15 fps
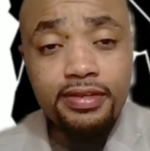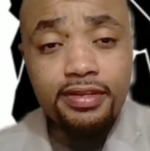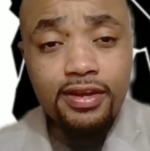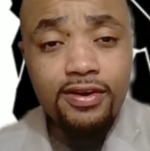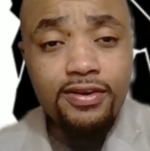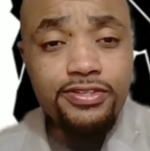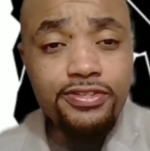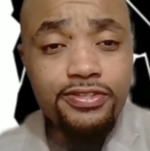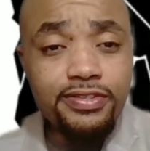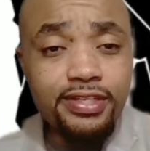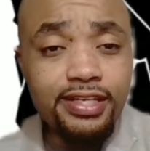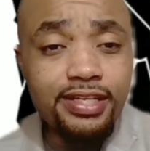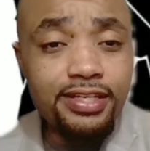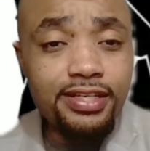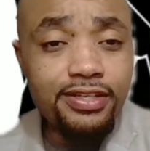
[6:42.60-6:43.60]
larger
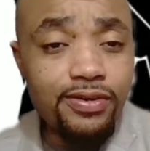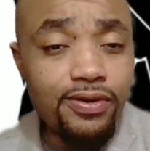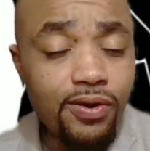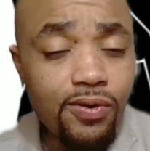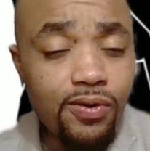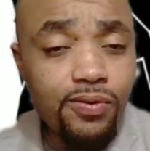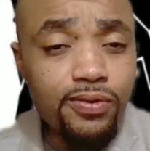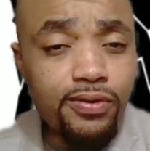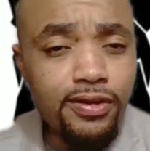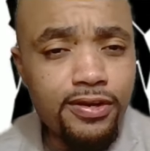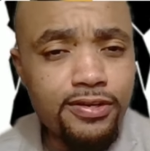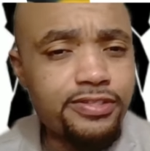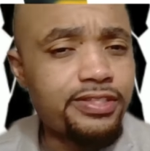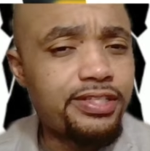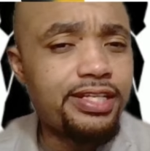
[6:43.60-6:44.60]
than your own or
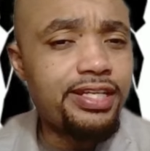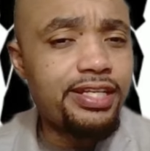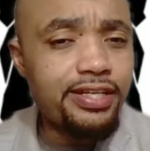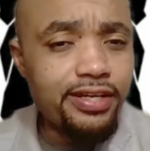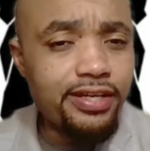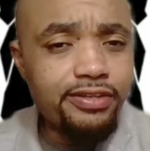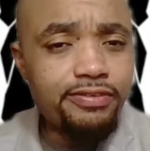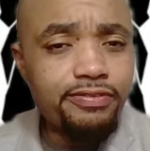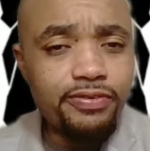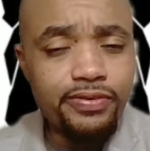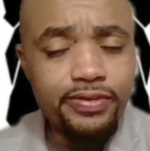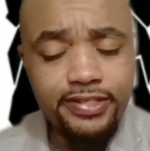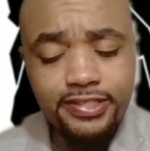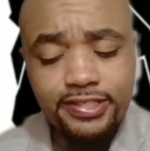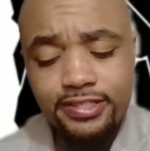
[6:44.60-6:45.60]
larger than any other
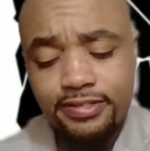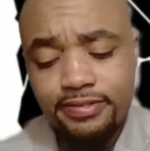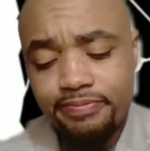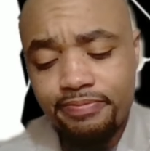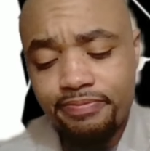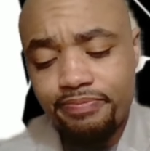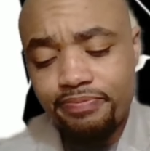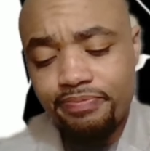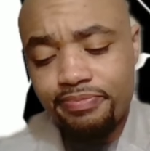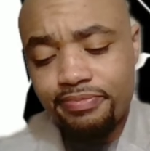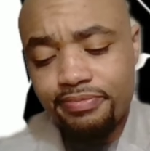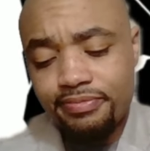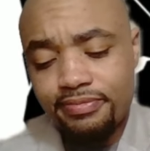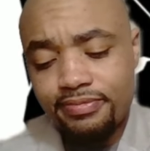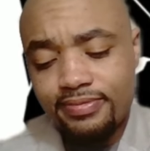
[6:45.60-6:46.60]
voice
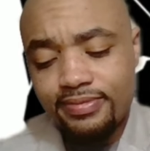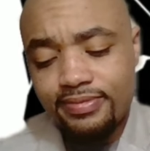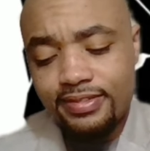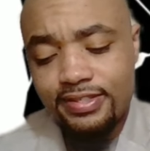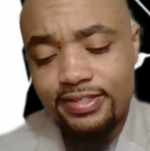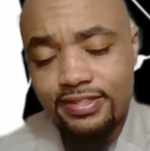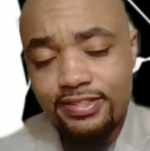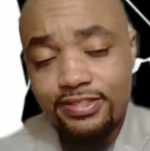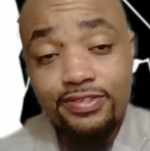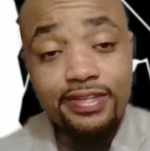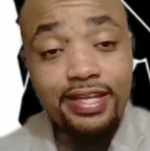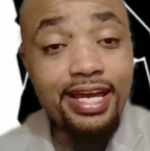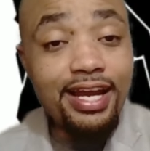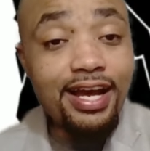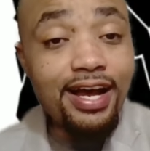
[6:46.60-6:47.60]
so that